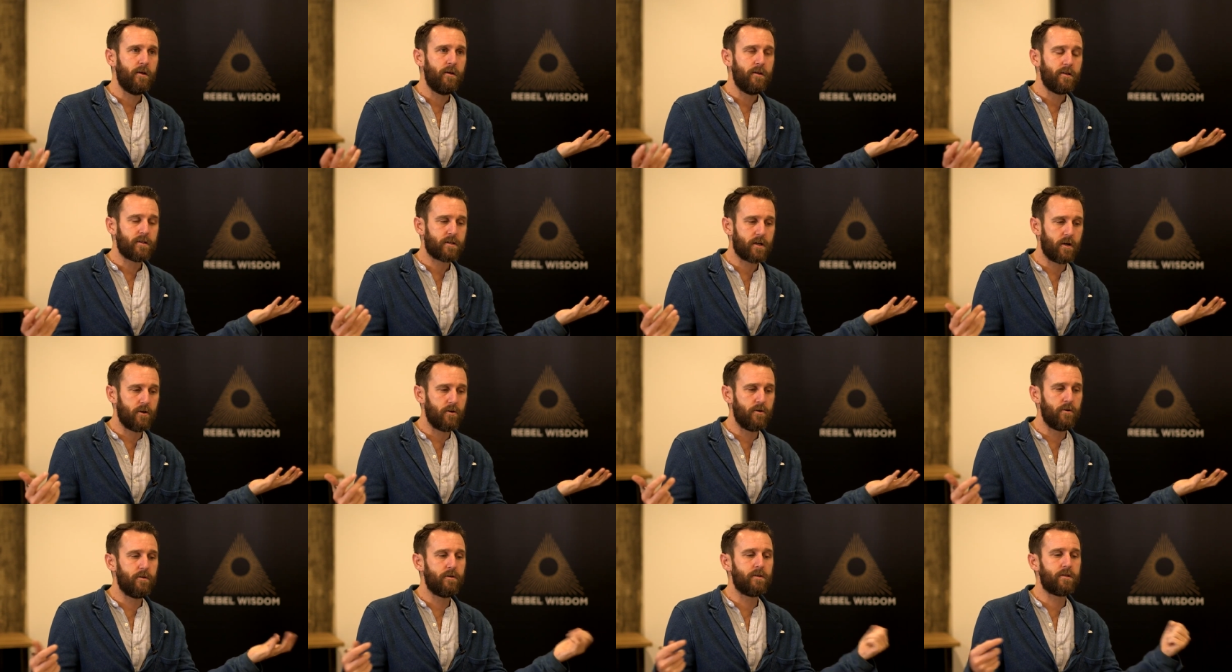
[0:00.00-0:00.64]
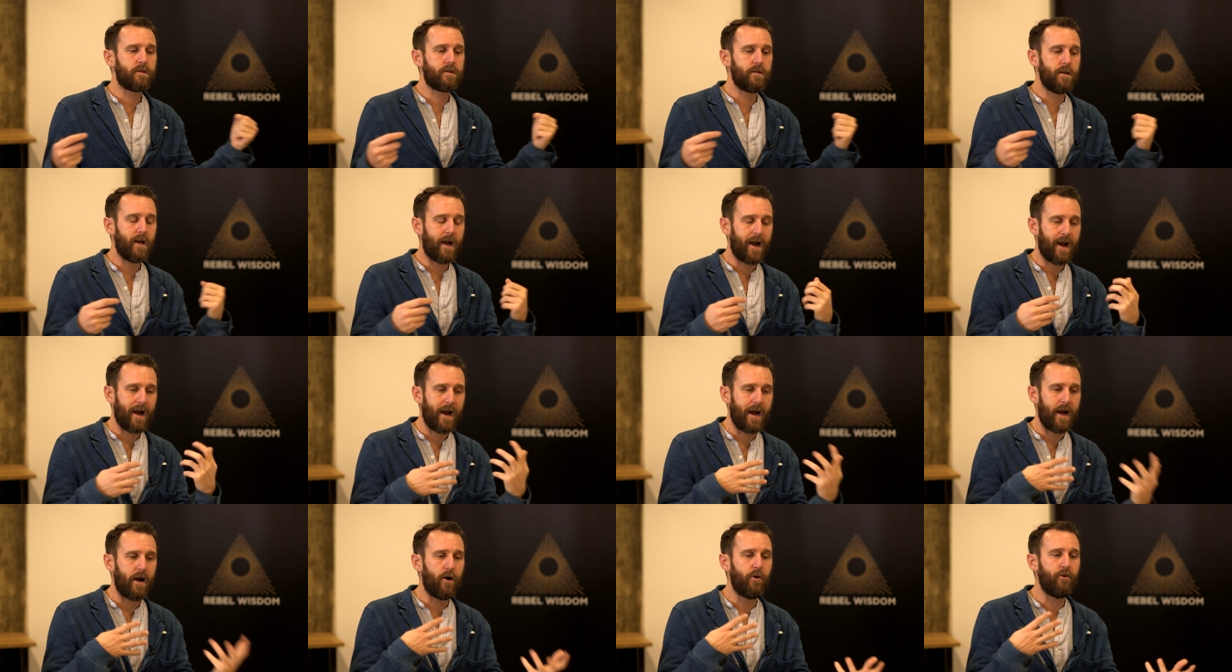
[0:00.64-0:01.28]
So,
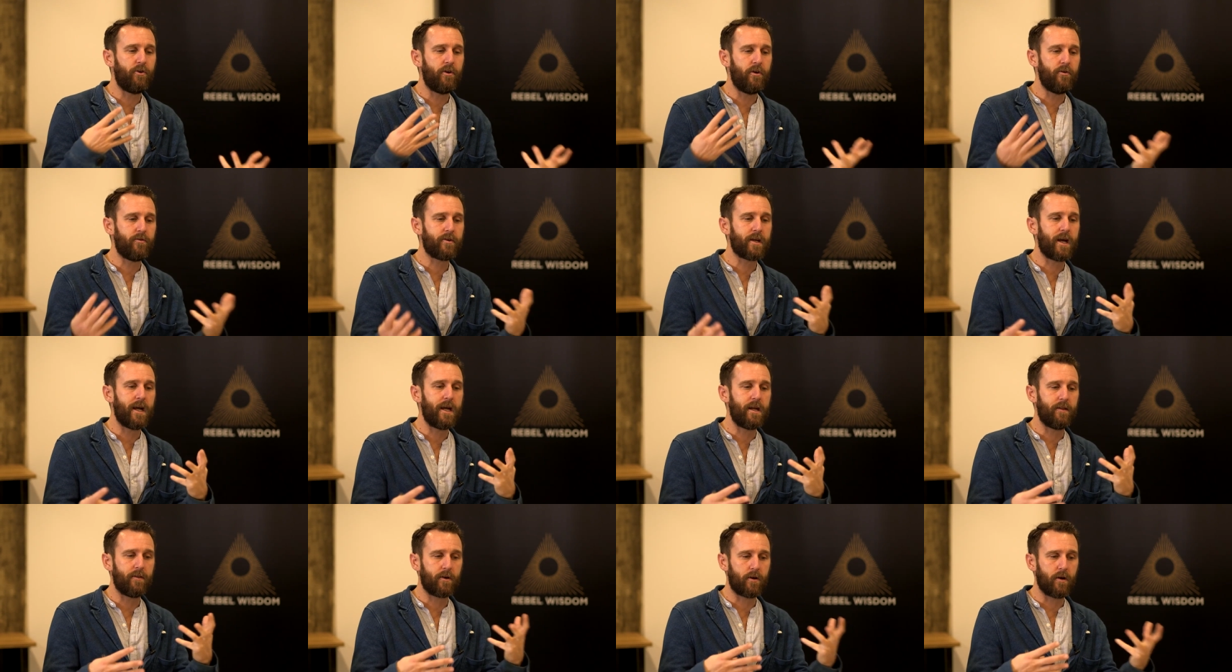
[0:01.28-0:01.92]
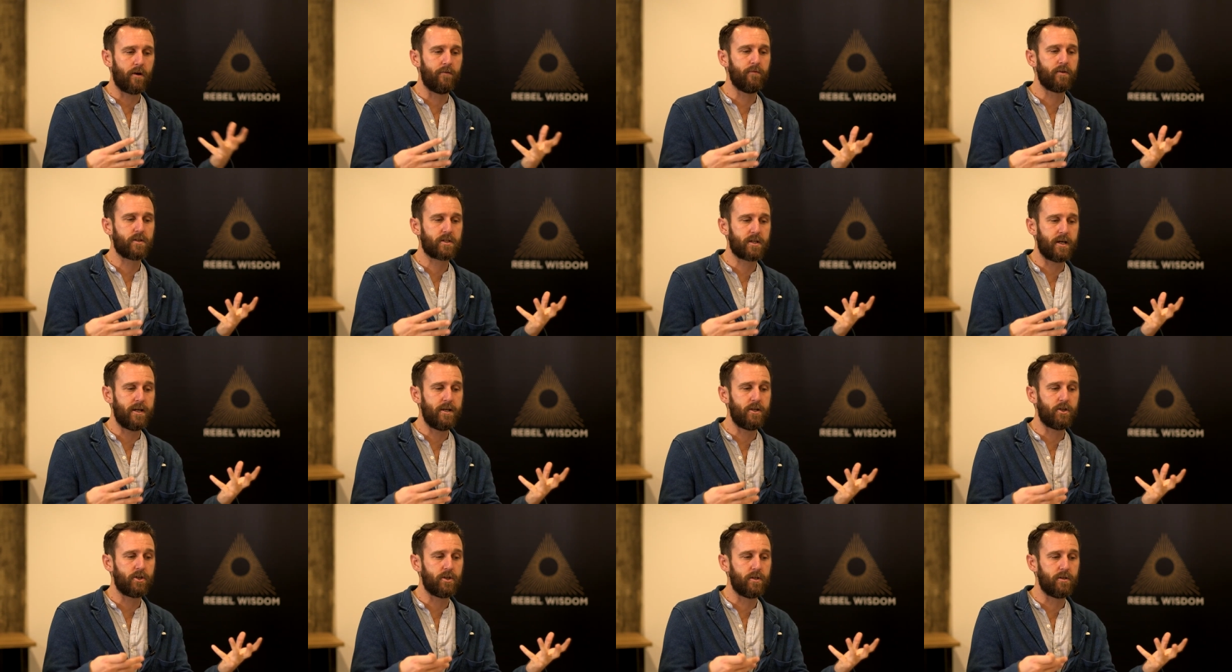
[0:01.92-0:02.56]
how do you take the
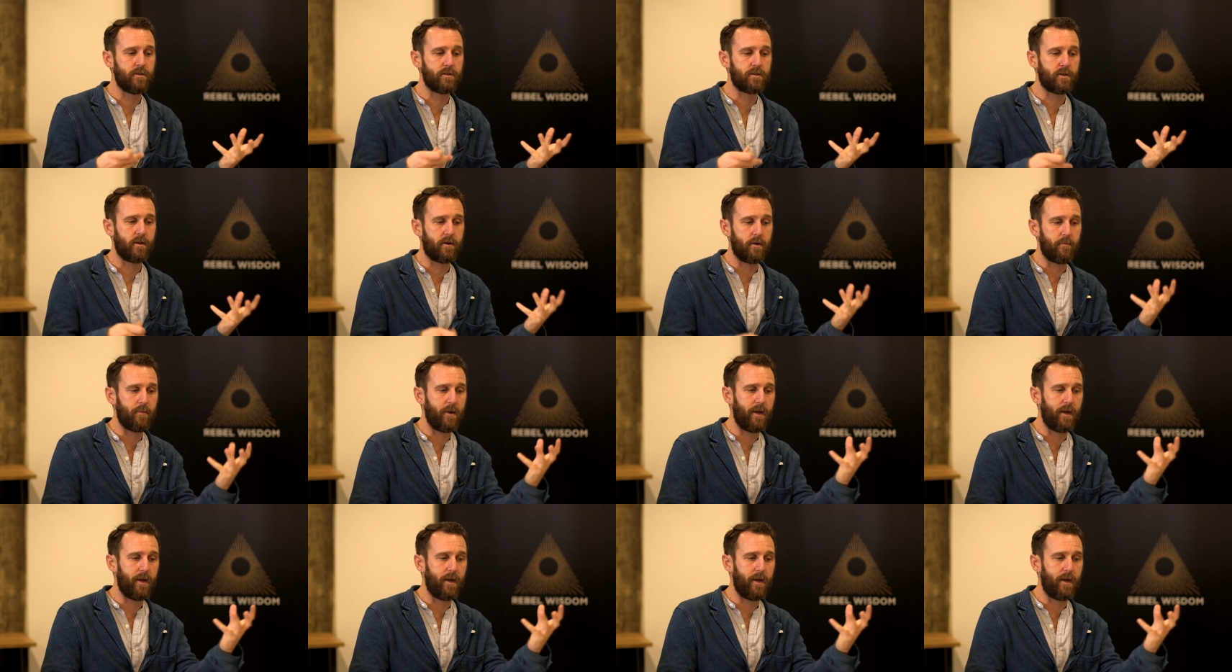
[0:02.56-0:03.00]
conversations that are